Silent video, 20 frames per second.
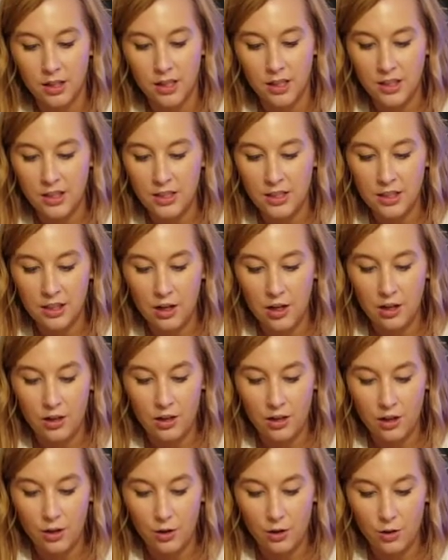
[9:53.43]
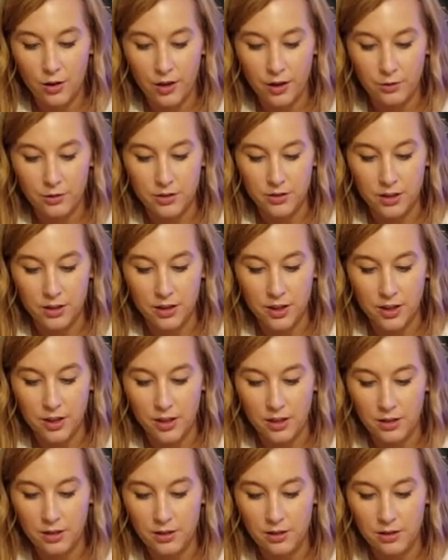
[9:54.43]
I did not know that was a
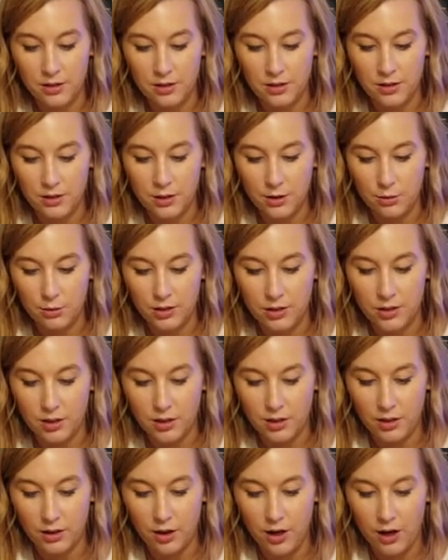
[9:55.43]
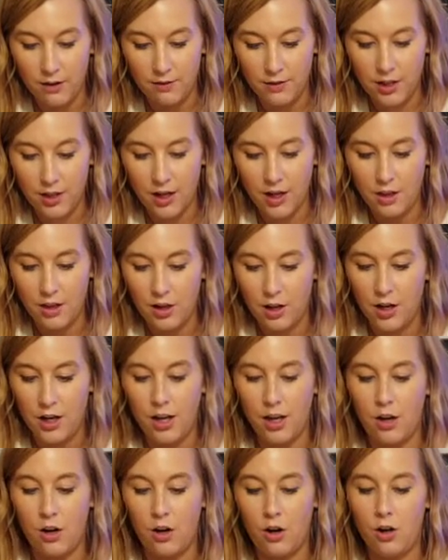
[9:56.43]
thing until we started crafting. I thought
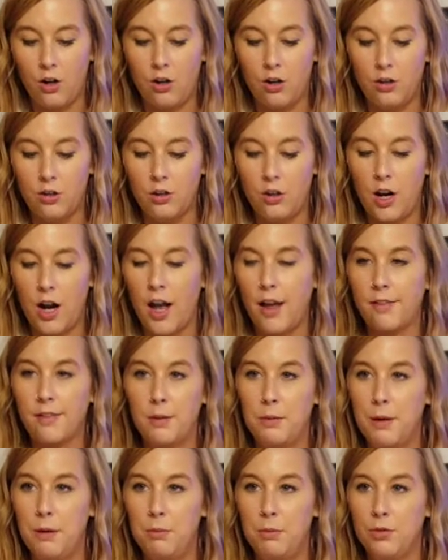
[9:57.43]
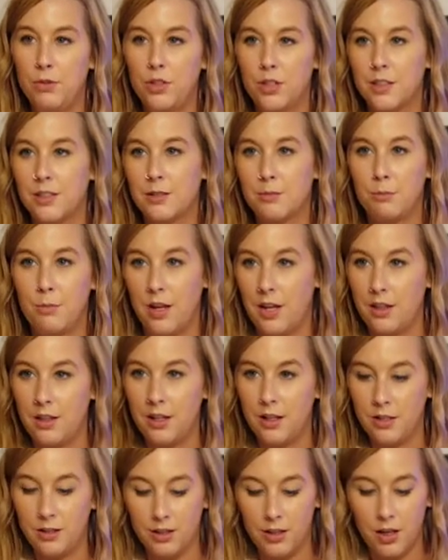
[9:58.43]
all craft people just made
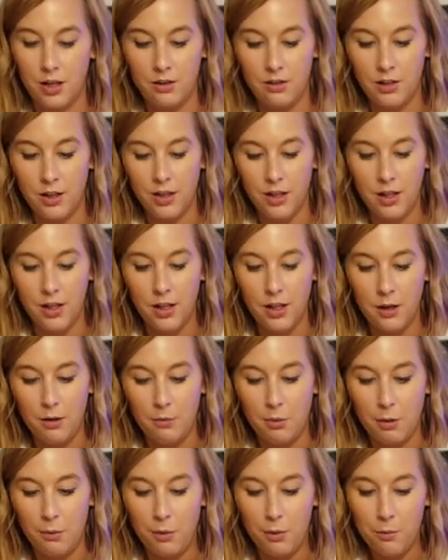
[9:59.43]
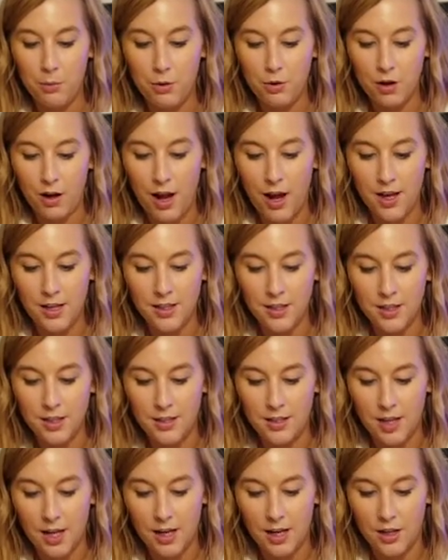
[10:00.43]
their stuff. But people ask us
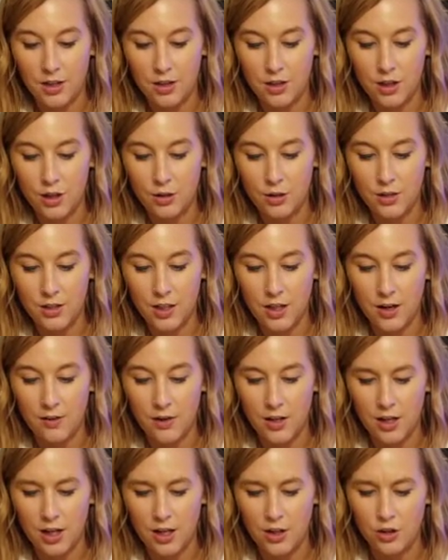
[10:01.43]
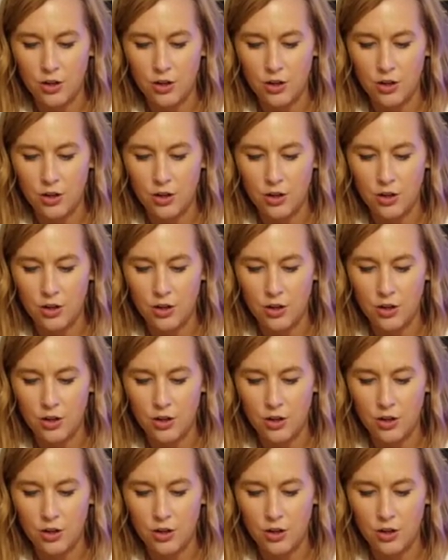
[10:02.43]
that at shows and everything.